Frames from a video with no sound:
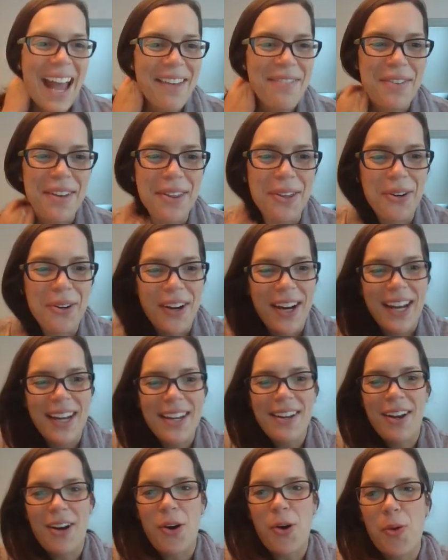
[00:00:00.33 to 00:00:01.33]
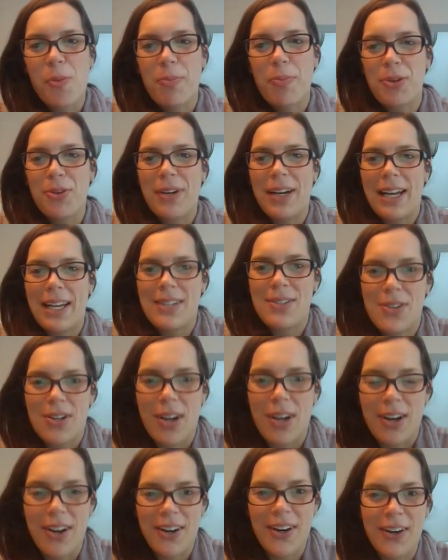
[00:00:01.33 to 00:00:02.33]
Hi, fifth grade. Hope you guys
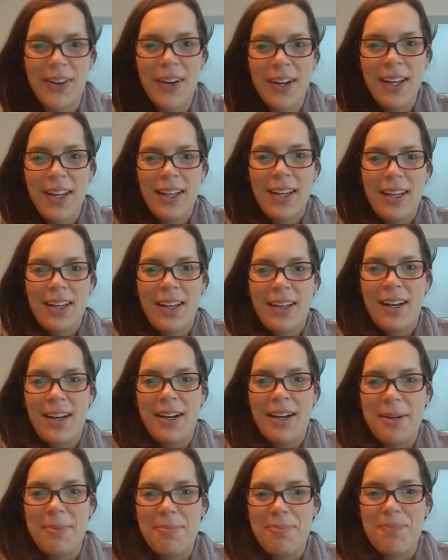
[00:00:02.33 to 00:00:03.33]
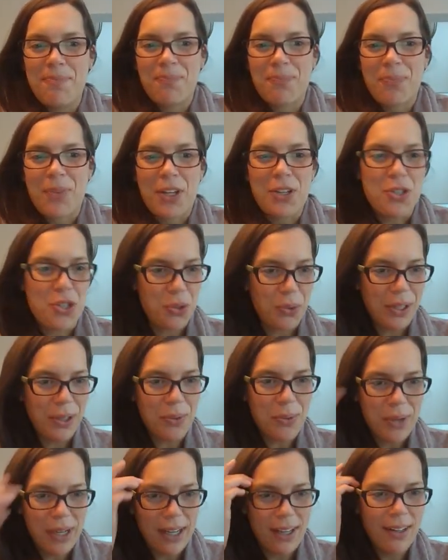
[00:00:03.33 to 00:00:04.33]
are um,
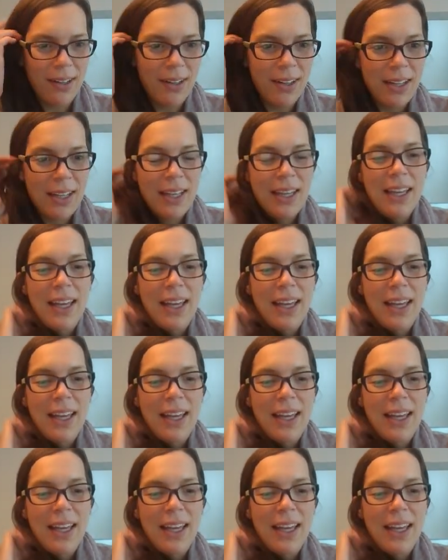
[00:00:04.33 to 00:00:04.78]
doing well.